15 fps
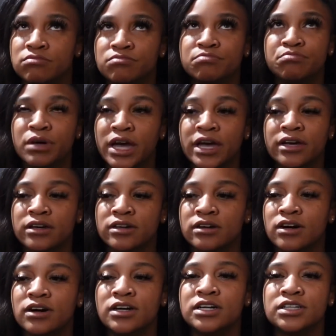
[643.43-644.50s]
back
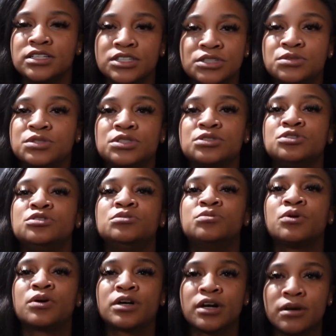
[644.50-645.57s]
on YouTube
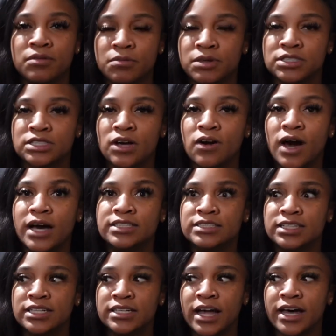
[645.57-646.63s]
or a couple months ago, I
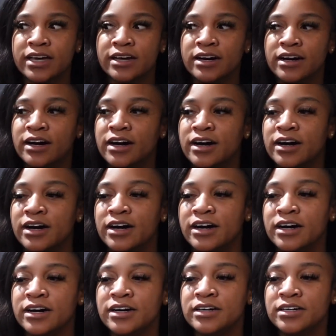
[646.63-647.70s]
did like a,
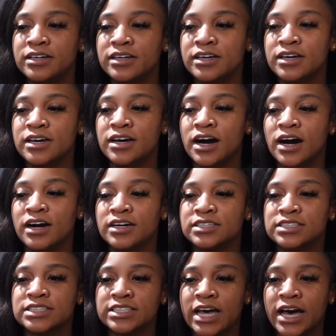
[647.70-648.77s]
a a
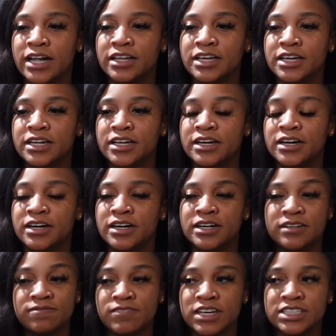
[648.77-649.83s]
salad
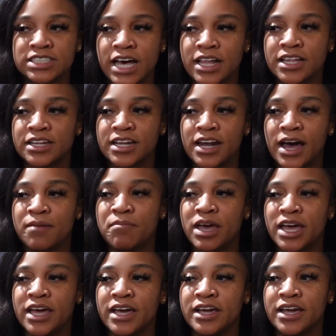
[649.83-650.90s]
um, a salad that i
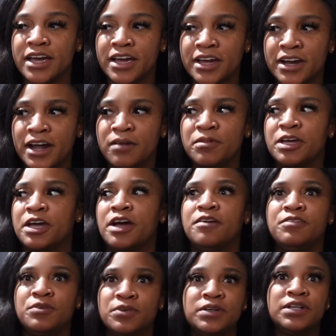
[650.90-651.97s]
made and i mean
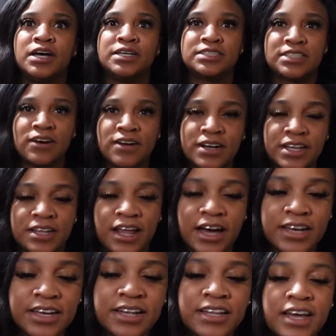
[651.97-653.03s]
everyone like started
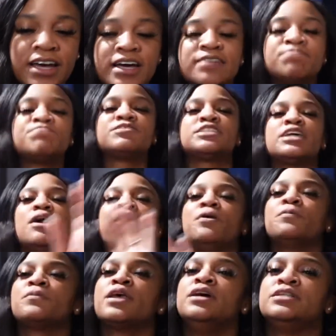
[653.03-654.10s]
liking that
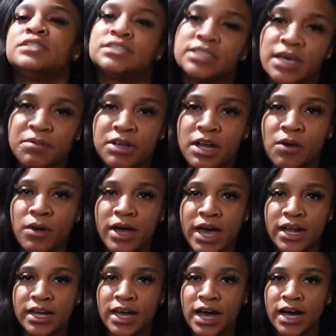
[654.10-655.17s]
so just let me know what
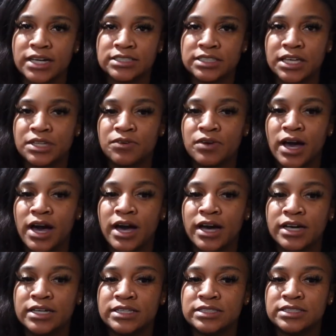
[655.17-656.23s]
kind of content you
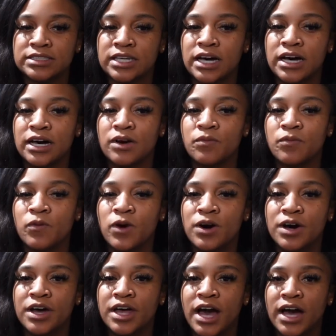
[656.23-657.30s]
guys uh,
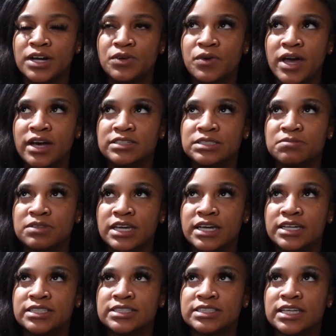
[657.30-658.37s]
want i do have some
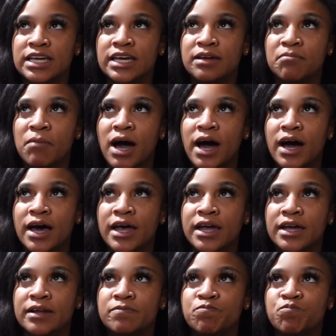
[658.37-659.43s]
things in
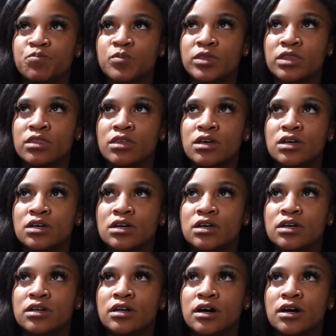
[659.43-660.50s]
mind
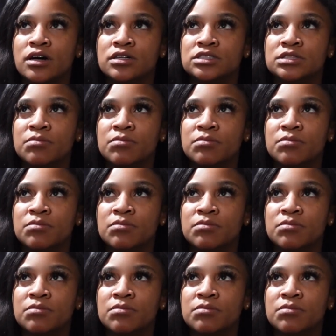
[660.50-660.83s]
and uh, some